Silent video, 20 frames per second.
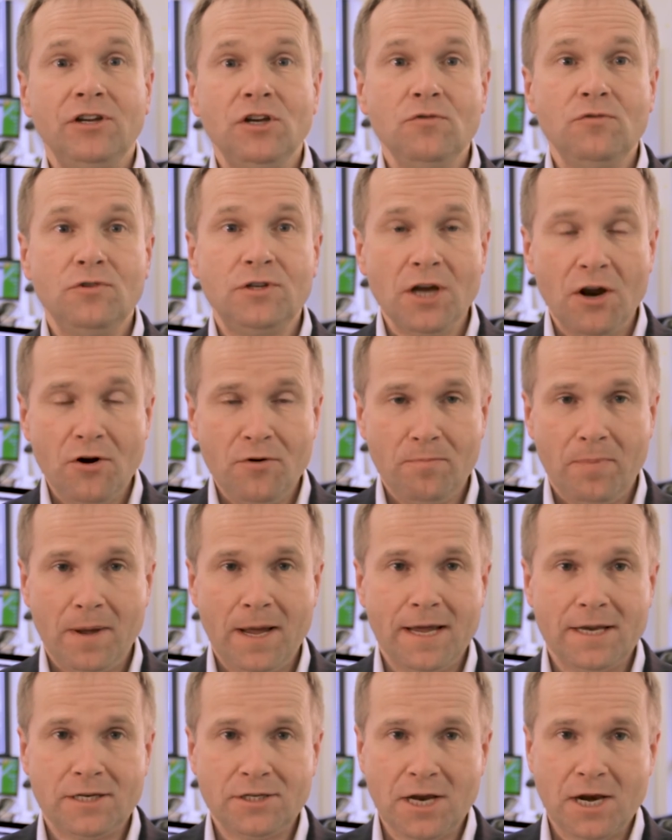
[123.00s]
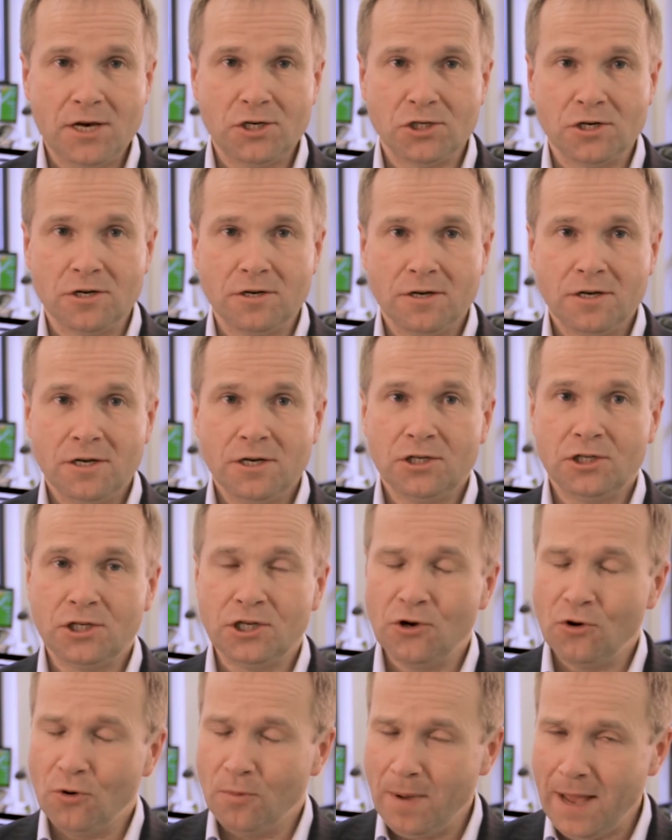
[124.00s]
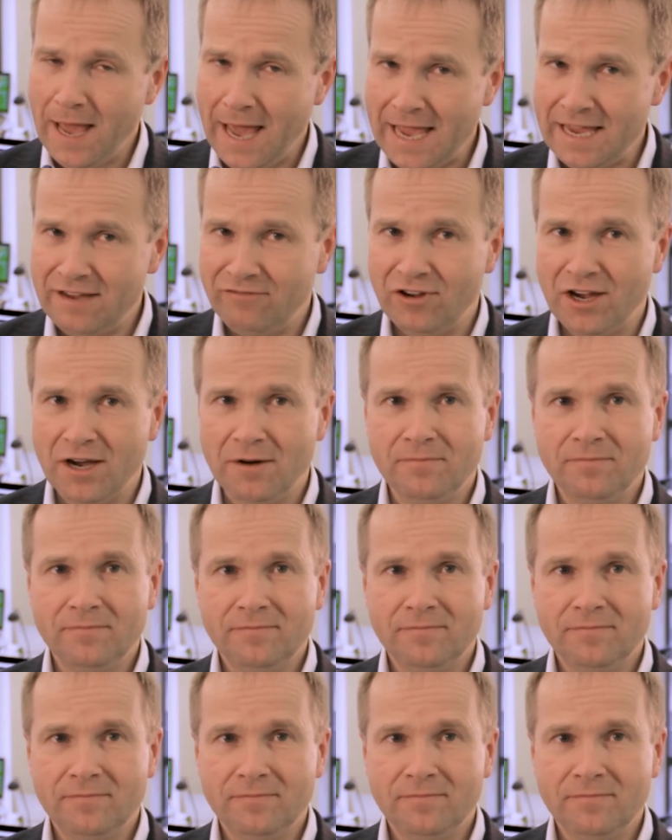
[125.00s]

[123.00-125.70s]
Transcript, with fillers: you don't pay attention to your behaviour.